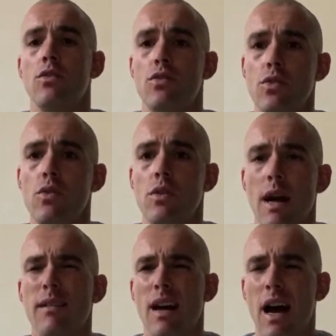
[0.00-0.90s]
two,
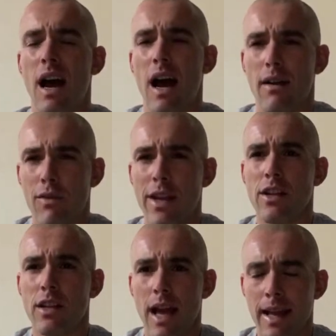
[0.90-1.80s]
uh,
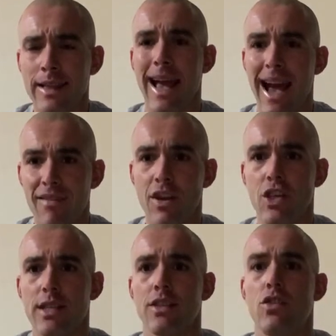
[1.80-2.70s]
regularly on the average,
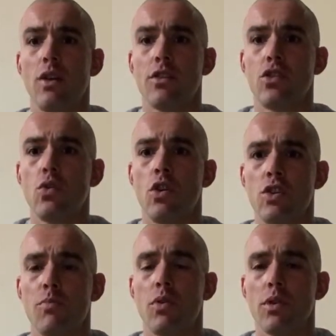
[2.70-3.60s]
I hit a
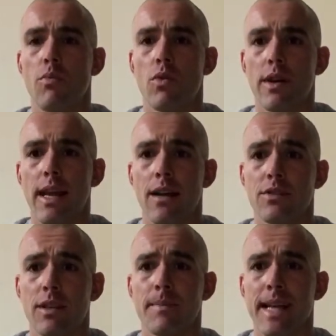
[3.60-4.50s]
200 pull-up workout,
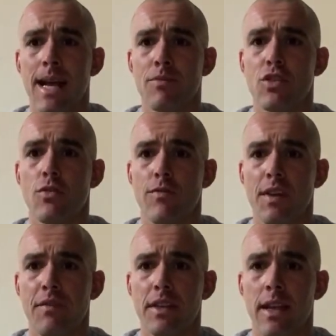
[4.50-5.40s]
sometimes
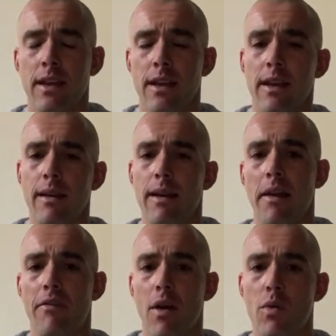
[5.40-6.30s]
250.
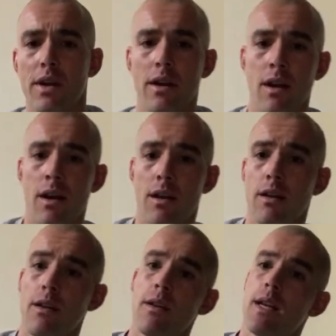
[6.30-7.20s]
If I want to